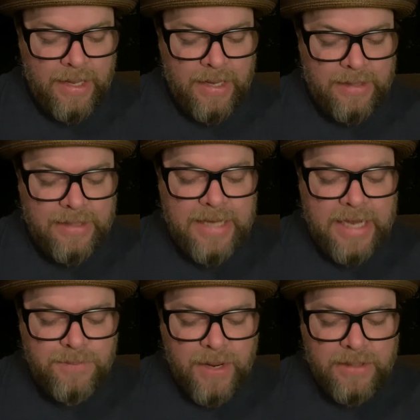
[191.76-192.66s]
This
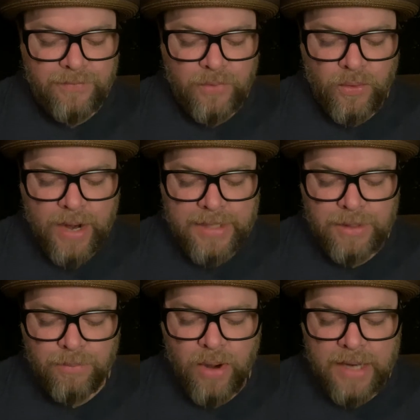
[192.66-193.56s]
aspect of
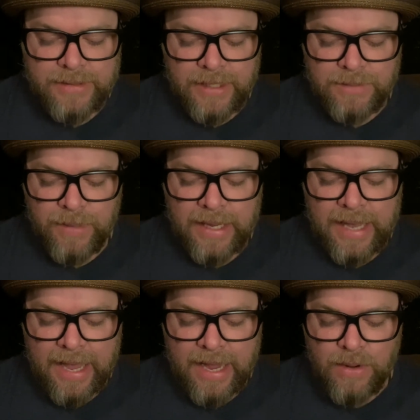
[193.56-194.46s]
correction process
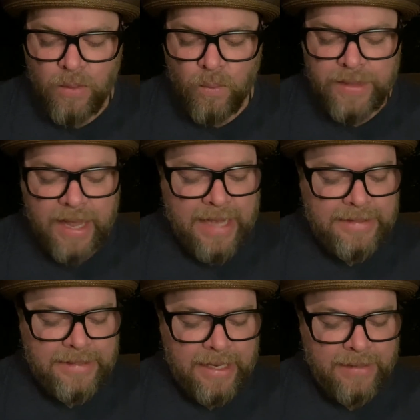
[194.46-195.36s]
began with the
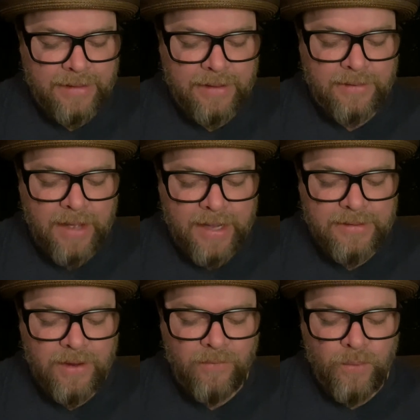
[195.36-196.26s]
idea that the thoughts
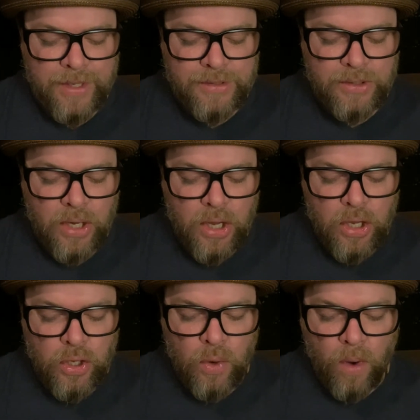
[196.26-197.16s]
of which
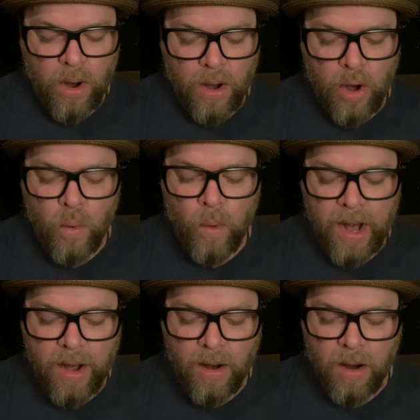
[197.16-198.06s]
you are
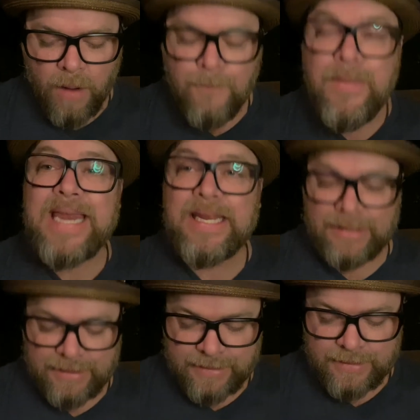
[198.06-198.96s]
aware are
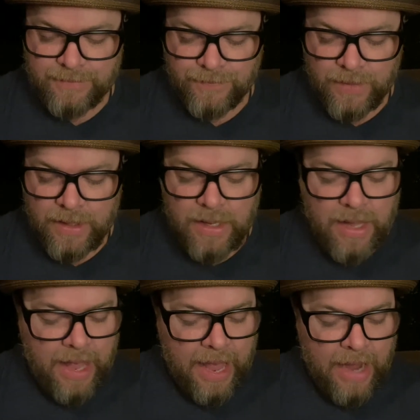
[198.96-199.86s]
meaningless,
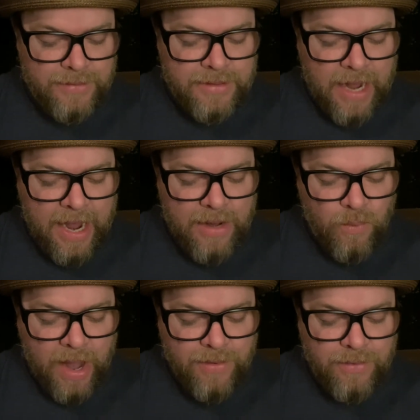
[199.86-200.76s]
outside
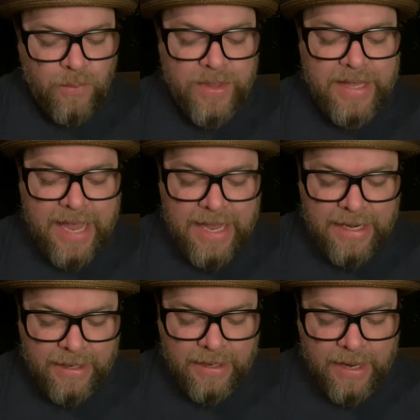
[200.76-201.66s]
rather than within,